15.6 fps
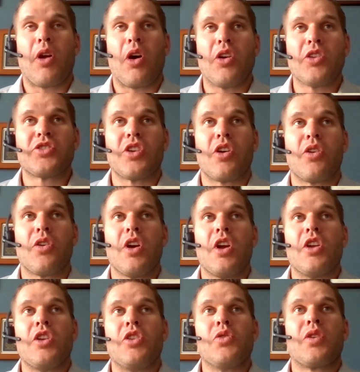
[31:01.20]
but also
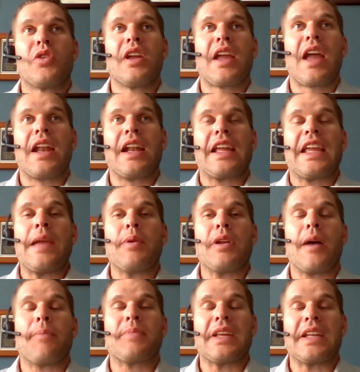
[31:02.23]
you can kind of keep
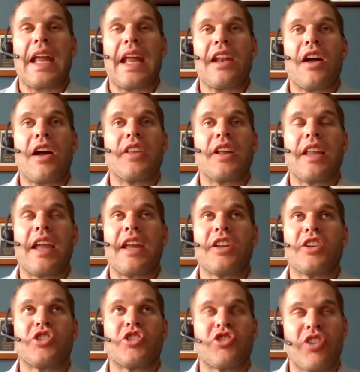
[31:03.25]
it up to date on the
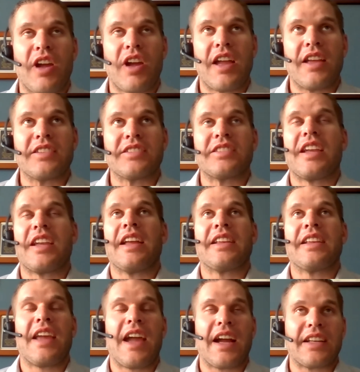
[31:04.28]
latest trends
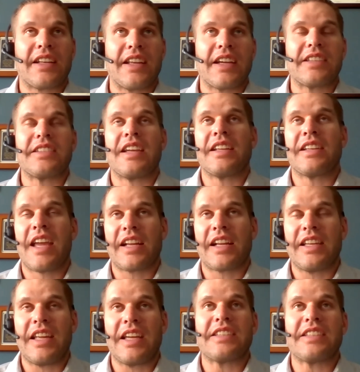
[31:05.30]
and tactics and
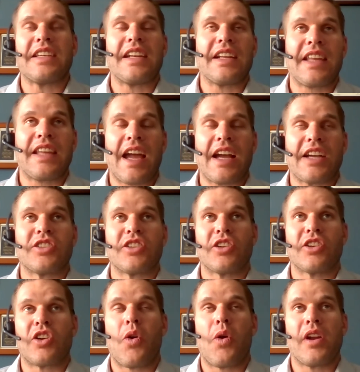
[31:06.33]
techniques and attacks
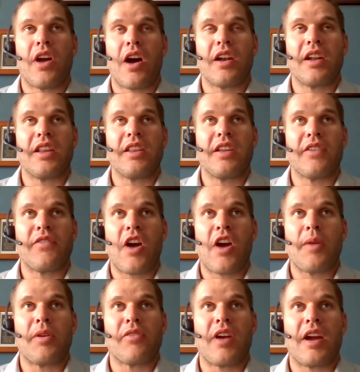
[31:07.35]
that are going on in the
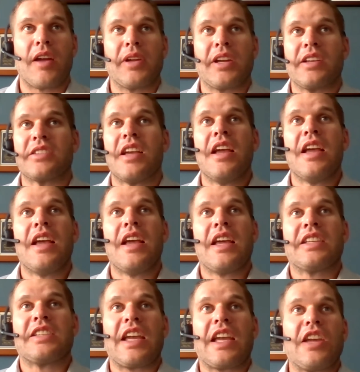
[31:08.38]
environment, right? Because
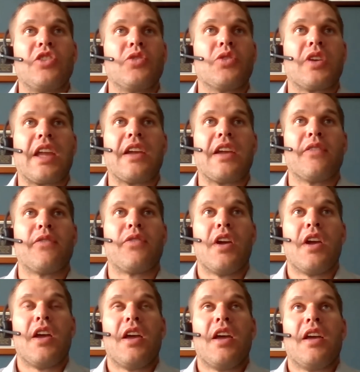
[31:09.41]
say you give,